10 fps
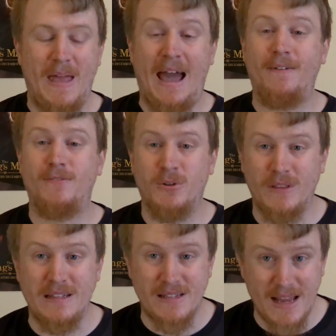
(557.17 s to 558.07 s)
after
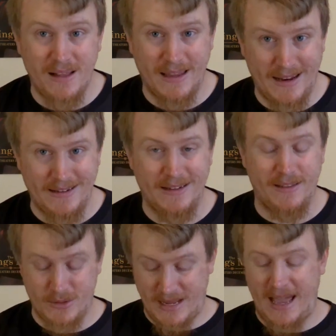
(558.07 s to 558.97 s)
the sale had ended.
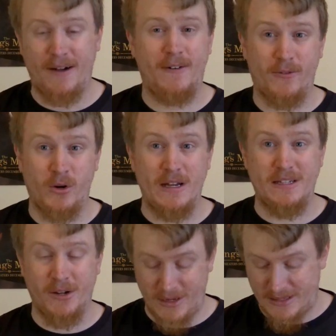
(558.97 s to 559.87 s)
There was a half-off
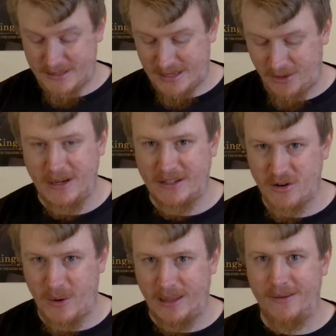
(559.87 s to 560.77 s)
Criterion sale. You guys
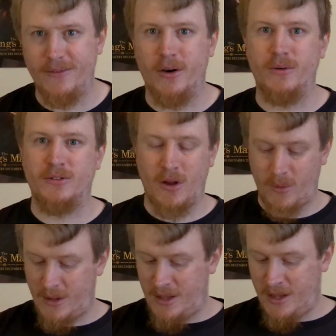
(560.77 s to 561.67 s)
know I love those.
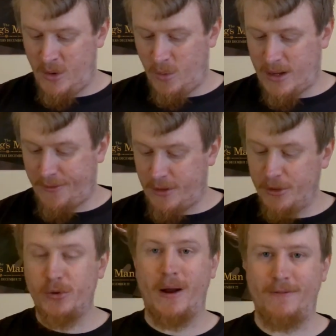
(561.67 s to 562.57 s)
So we'll cover the
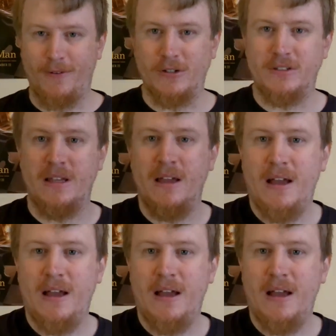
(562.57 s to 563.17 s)
Blu-ray first.